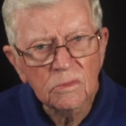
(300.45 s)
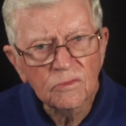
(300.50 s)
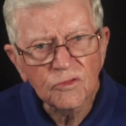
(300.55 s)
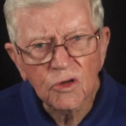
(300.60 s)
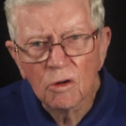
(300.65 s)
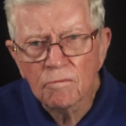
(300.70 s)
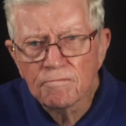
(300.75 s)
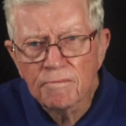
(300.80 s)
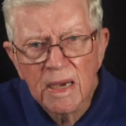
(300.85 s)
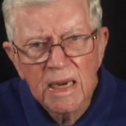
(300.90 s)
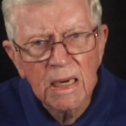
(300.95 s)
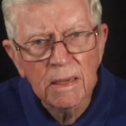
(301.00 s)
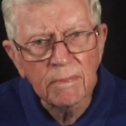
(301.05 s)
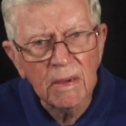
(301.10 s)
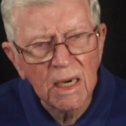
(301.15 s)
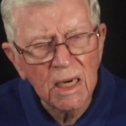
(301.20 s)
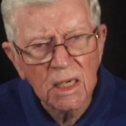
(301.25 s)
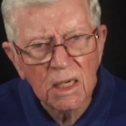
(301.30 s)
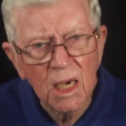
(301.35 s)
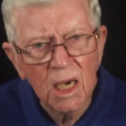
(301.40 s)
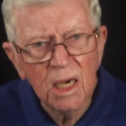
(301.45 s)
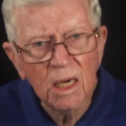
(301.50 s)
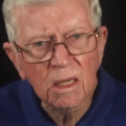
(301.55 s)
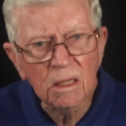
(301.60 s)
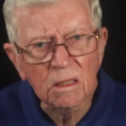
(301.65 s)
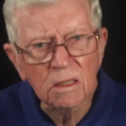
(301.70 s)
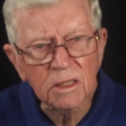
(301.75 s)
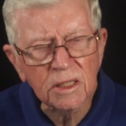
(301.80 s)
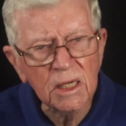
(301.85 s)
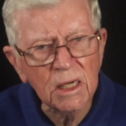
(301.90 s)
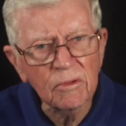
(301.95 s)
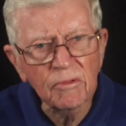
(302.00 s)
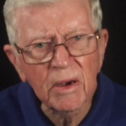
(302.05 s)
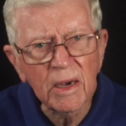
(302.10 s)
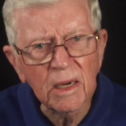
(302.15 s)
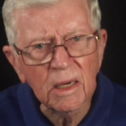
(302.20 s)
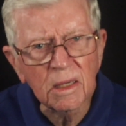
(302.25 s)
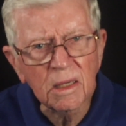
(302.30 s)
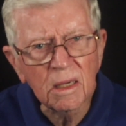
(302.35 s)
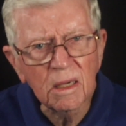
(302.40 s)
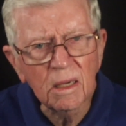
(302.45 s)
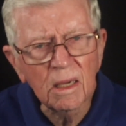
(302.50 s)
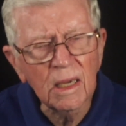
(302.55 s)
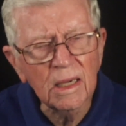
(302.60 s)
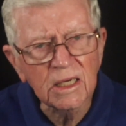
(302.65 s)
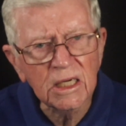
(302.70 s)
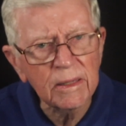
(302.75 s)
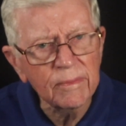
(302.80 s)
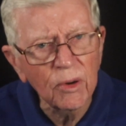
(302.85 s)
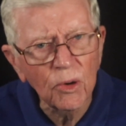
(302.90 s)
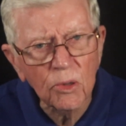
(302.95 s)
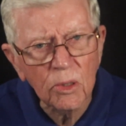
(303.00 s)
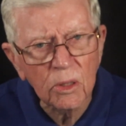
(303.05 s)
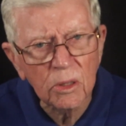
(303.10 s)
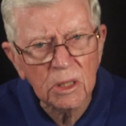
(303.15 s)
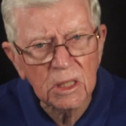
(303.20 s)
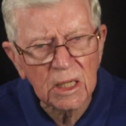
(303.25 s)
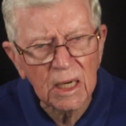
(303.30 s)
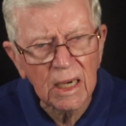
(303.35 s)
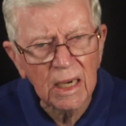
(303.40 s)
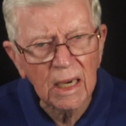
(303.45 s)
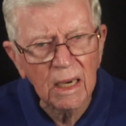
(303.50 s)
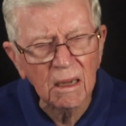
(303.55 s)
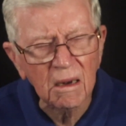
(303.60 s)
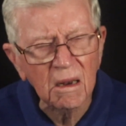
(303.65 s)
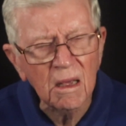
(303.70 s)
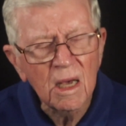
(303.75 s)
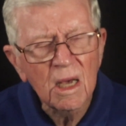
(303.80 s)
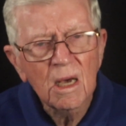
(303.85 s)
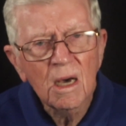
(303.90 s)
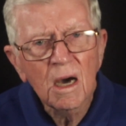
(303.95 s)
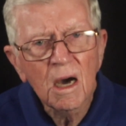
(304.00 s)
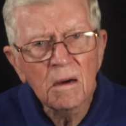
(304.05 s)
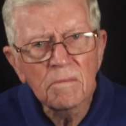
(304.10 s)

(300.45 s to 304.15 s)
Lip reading: For many, many years she went and she bore no child, a